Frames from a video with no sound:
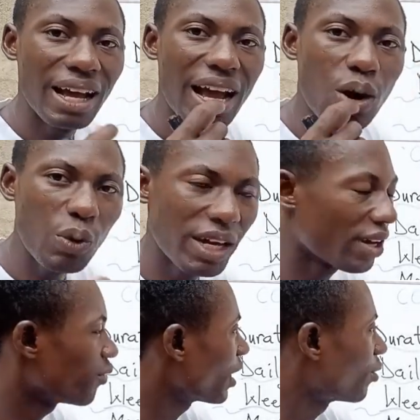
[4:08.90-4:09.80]
a week
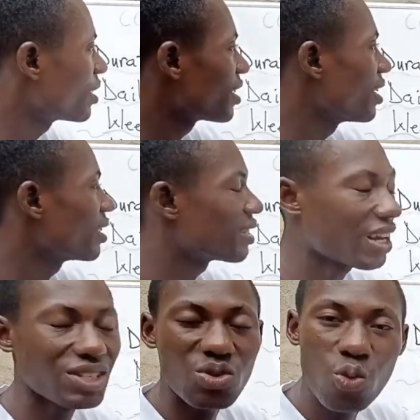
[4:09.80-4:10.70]
if you are raising
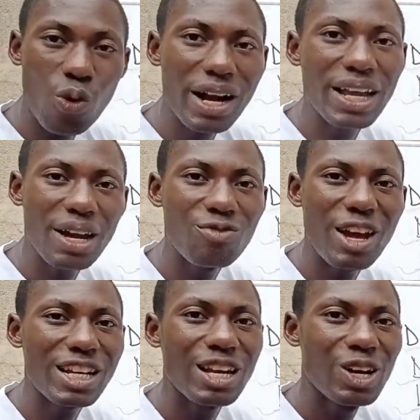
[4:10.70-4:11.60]
just
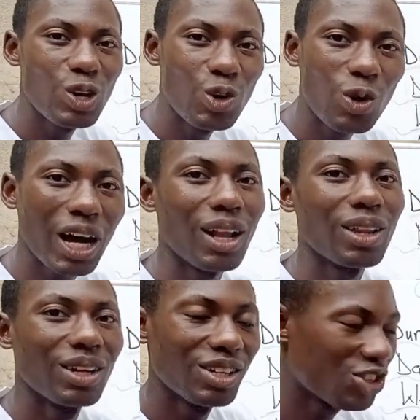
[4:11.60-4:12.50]
100 local
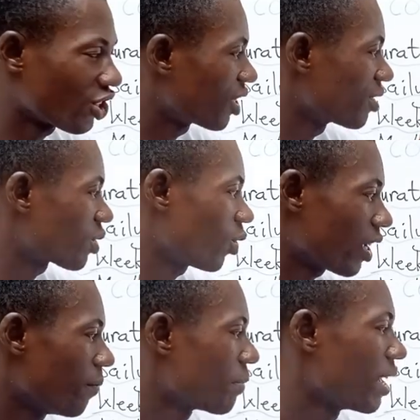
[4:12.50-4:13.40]
chickens.
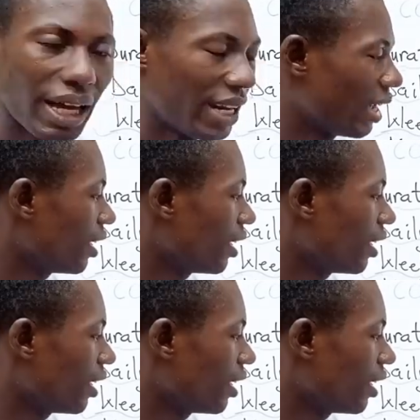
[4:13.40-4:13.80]
Okay, and then